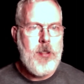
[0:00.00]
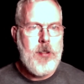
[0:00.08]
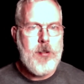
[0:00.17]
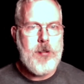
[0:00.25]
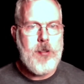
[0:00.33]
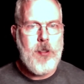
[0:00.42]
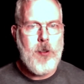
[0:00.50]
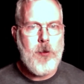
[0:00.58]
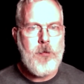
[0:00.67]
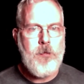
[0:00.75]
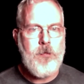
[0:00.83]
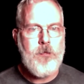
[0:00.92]

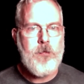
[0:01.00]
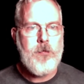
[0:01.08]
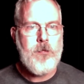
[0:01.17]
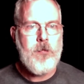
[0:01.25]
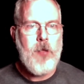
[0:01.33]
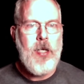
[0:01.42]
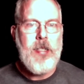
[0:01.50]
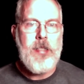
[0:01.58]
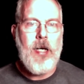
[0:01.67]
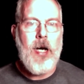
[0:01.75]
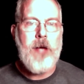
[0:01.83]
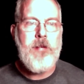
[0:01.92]
So,
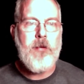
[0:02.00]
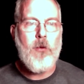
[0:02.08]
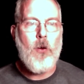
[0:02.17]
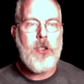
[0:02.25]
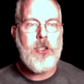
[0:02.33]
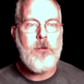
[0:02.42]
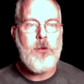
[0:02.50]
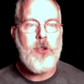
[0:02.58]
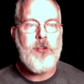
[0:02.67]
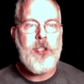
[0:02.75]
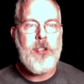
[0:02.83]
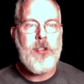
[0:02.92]
yeah, I've never watched the
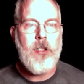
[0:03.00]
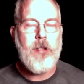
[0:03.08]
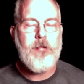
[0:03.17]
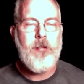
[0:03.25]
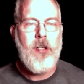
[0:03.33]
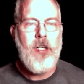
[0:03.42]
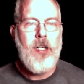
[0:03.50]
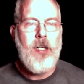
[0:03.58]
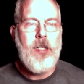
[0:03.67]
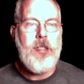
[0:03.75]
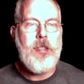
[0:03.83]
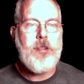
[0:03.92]
movie either. It's
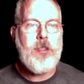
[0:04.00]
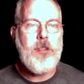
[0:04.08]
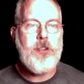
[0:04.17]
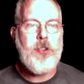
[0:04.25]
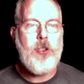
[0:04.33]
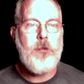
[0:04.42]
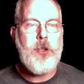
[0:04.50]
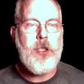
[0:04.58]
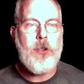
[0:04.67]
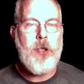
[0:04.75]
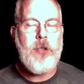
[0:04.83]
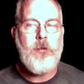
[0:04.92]
it's considered to be a
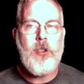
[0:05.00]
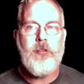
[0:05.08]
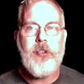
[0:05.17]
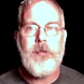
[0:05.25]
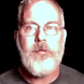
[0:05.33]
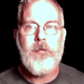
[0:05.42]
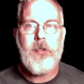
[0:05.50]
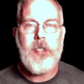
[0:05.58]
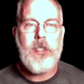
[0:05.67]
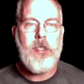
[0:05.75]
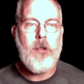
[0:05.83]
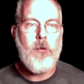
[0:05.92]
great movie.
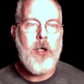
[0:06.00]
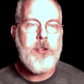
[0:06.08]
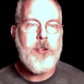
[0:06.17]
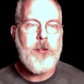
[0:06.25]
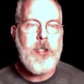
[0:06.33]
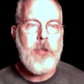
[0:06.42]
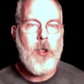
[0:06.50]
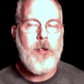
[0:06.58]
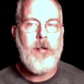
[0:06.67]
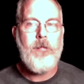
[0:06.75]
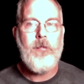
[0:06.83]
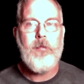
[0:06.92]
Like uh, Roger
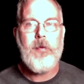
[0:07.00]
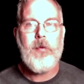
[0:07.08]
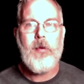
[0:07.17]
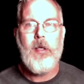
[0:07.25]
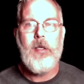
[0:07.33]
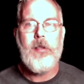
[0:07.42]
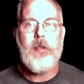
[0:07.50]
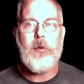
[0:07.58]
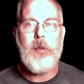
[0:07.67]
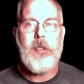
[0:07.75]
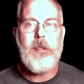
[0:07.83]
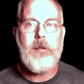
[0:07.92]
Ebert the
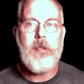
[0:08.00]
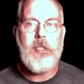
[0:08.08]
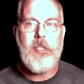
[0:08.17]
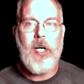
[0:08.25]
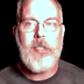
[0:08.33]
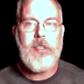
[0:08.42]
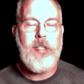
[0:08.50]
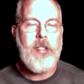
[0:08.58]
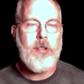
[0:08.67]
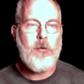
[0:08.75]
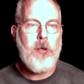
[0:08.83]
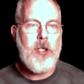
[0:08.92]
great, the God
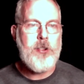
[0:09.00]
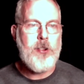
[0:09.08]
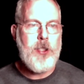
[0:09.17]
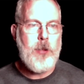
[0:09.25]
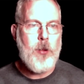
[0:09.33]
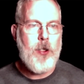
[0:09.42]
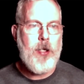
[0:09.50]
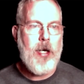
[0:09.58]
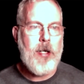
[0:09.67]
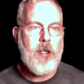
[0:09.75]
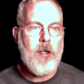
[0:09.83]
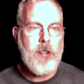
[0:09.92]
King Roger Ebert
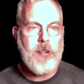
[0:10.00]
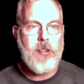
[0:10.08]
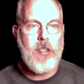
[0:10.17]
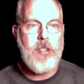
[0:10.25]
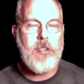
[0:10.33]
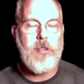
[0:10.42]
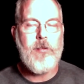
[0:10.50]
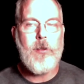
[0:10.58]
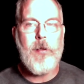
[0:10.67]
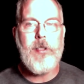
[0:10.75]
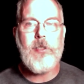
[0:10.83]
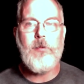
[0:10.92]
had it on his list of the
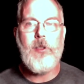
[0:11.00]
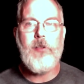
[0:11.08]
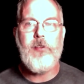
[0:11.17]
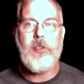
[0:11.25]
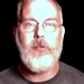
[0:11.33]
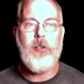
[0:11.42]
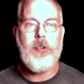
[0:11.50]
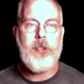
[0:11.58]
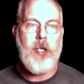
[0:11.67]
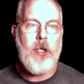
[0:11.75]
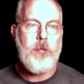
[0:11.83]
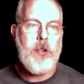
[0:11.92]
greatest movies of all
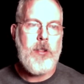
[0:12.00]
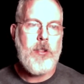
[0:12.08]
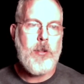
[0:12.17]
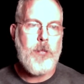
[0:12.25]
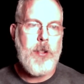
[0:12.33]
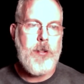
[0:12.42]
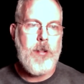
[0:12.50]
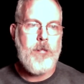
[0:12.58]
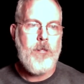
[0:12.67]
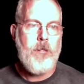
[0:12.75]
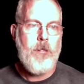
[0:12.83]
time, in his opinion.